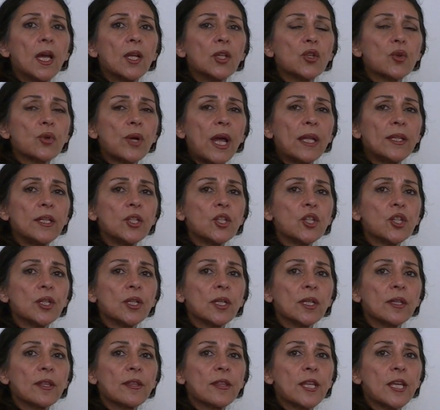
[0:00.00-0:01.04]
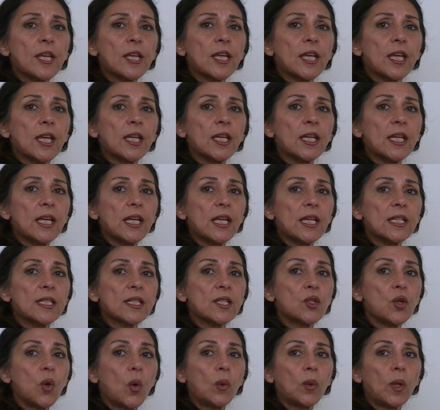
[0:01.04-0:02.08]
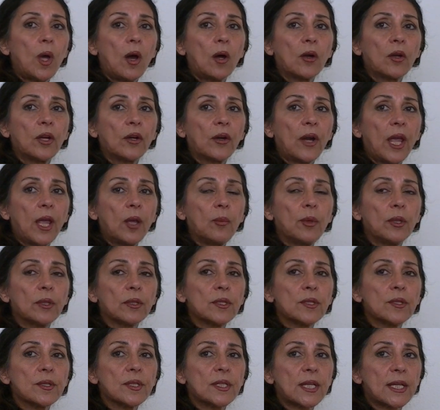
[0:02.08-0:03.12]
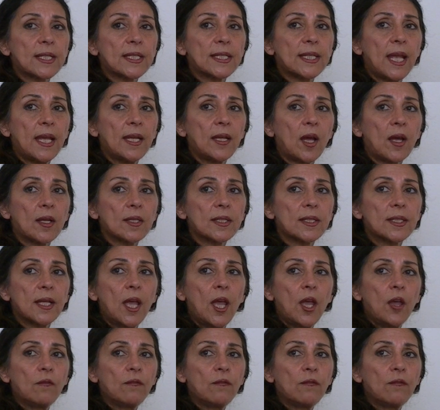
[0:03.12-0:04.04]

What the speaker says: Traditional thinking is no longer able to sustain us.